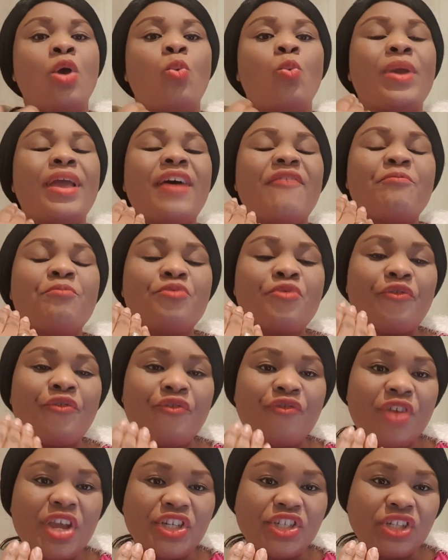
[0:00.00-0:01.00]
we have
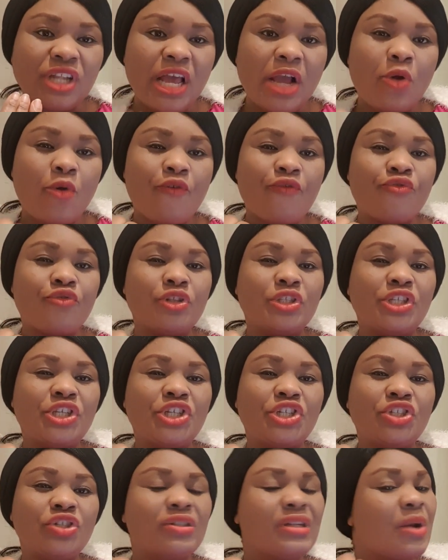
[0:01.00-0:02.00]
professional
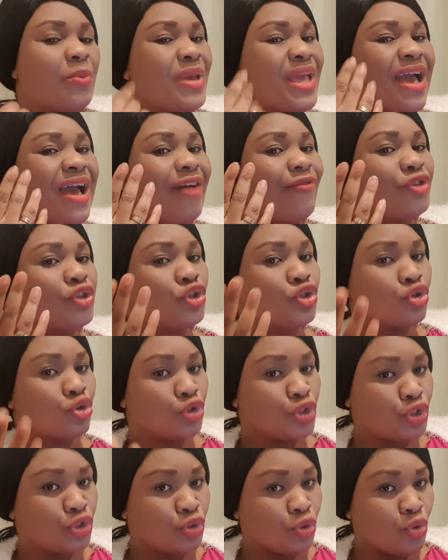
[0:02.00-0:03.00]
confrontation, and we have
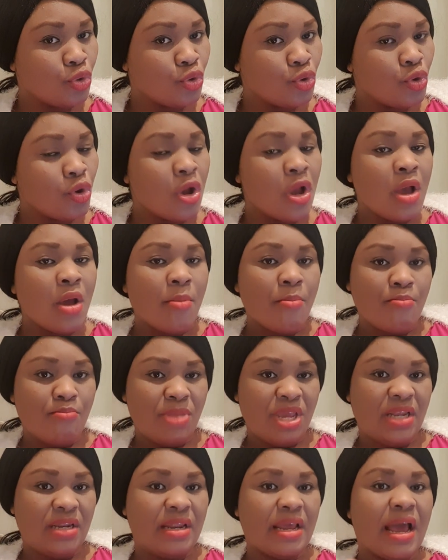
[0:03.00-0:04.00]
social
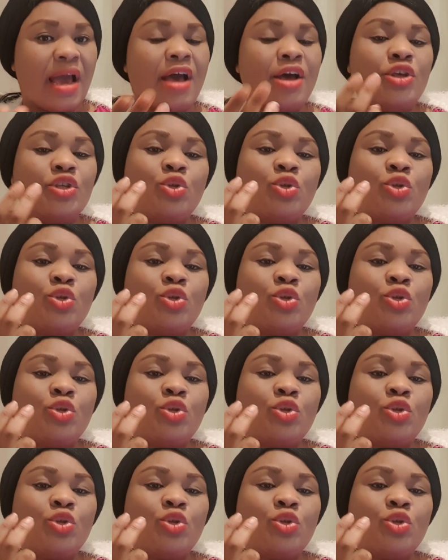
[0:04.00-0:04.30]
media.